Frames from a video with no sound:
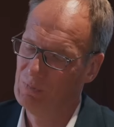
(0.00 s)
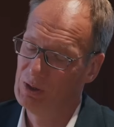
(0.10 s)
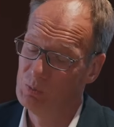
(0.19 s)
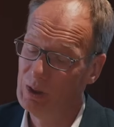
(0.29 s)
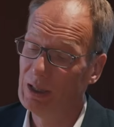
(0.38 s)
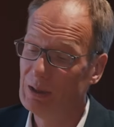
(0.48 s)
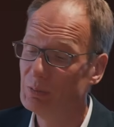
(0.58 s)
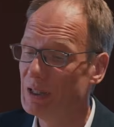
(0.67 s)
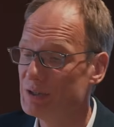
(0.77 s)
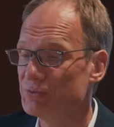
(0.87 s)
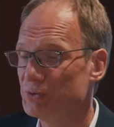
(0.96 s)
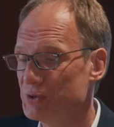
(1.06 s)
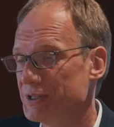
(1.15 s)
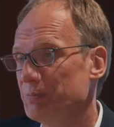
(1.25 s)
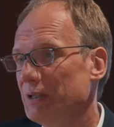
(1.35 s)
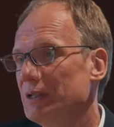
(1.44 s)
Well, I would ask for
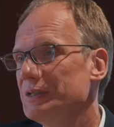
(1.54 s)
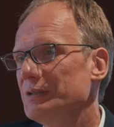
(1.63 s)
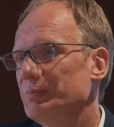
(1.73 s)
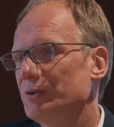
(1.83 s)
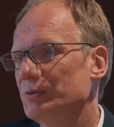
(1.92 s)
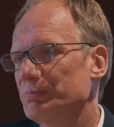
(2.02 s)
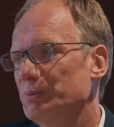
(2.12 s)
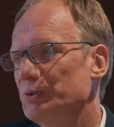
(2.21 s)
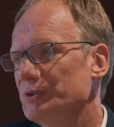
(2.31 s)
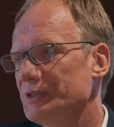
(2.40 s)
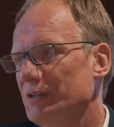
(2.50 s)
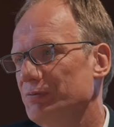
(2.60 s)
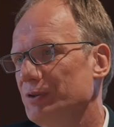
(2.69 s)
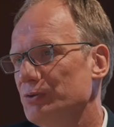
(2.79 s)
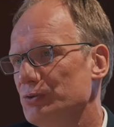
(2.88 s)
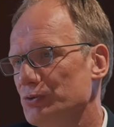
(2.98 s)
stability because put yourself
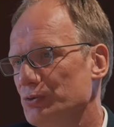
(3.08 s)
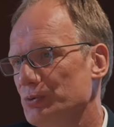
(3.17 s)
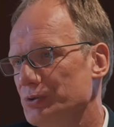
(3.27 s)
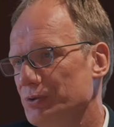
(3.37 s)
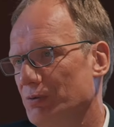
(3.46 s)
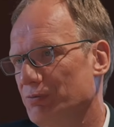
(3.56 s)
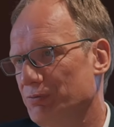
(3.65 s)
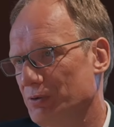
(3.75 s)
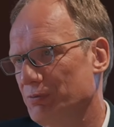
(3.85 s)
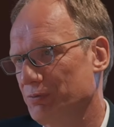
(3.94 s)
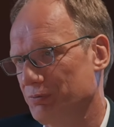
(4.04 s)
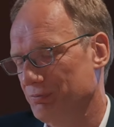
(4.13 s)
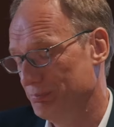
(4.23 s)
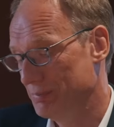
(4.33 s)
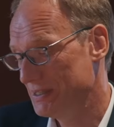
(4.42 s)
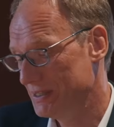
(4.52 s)
into the shoes of
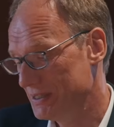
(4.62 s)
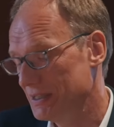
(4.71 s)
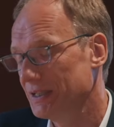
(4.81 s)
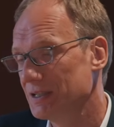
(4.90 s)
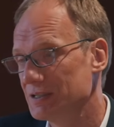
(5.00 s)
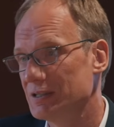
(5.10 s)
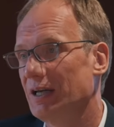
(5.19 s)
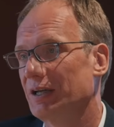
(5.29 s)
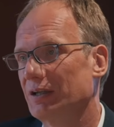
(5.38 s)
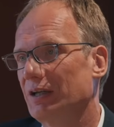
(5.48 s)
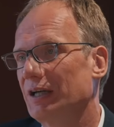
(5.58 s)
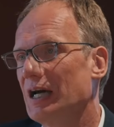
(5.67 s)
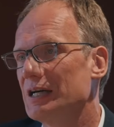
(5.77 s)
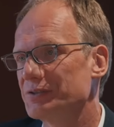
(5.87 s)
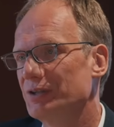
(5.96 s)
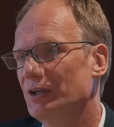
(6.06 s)
business leaders like
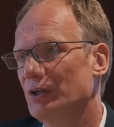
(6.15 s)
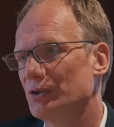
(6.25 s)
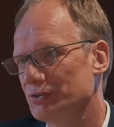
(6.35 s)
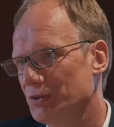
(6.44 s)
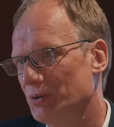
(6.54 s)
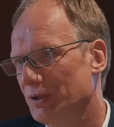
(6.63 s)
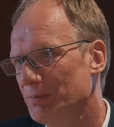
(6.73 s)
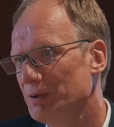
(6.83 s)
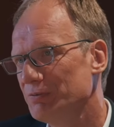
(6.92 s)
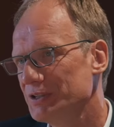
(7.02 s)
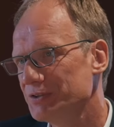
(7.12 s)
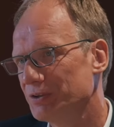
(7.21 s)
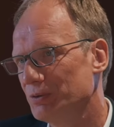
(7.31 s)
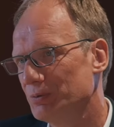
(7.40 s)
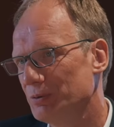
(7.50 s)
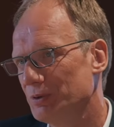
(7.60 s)
us. So a couple of years
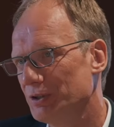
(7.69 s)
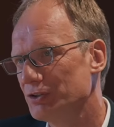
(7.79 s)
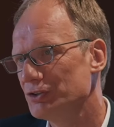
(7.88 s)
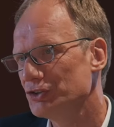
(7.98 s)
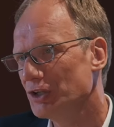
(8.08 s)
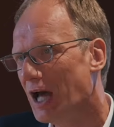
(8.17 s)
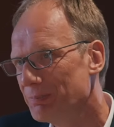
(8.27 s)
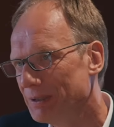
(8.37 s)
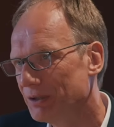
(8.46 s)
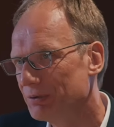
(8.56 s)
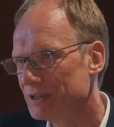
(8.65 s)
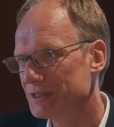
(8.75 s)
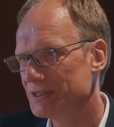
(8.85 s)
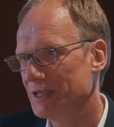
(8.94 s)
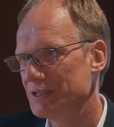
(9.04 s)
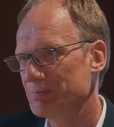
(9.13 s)
ago, we were sharply
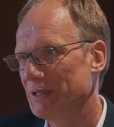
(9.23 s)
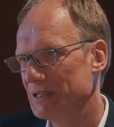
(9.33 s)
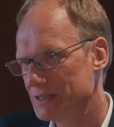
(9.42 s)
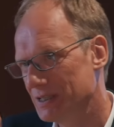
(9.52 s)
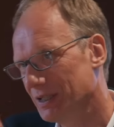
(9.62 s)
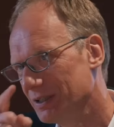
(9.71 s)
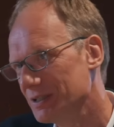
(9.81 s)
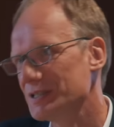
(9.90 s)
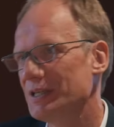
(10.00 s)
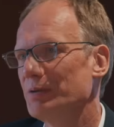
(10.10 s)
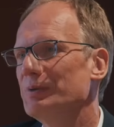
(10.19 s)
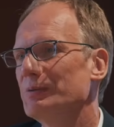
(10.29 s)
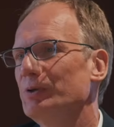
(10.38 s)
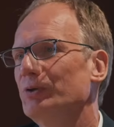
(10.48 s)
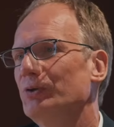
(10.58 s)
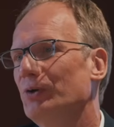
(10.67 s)
criticized by exactly the same
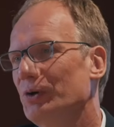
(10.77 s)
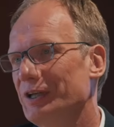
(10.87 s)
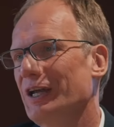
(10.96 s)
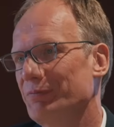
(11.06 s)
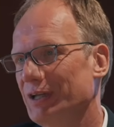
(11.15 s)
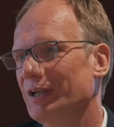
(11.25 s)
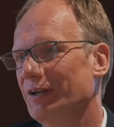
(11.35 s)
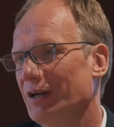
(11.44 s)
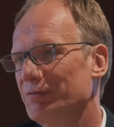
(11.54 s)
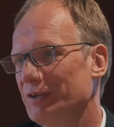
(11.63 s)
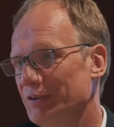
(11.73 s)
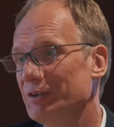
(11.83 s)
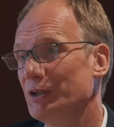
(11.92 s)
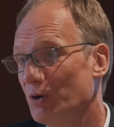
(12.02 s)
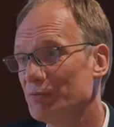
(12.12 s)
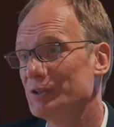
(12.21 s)
people not having enough
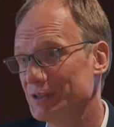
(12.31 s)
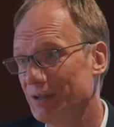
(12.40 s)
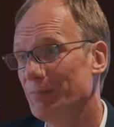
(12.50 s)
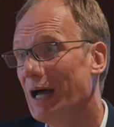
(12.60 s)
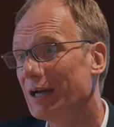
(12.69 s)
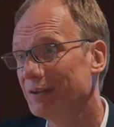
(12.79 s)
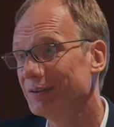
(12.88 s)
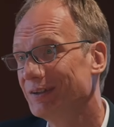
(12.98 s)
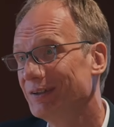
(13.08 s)
EV offers in the market.